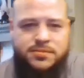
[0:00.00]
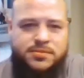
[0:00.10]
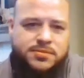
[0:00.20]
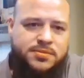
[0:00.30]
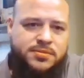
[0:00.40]

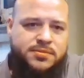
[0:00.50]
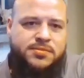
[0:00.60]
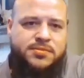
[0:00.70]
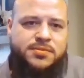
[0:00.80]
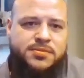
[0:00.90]

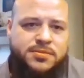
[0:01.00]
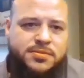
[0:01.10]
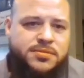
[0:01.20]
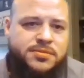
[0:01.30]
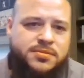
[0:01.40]

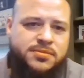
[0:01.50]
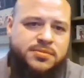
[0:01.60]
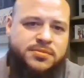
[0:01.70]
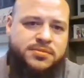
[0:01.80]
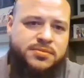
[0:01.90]

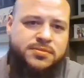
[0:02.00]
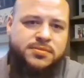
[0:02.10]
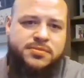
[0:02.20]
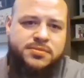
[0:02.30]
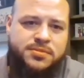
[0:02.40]

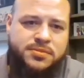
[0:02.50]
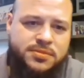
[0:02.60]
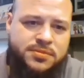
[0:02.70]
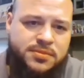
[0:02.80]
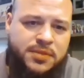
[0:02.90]

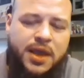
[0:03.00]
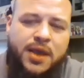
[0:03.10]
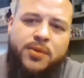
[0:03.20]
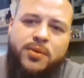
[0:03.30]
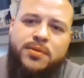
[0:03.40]

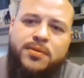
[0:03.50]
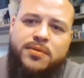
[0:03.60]
(silent)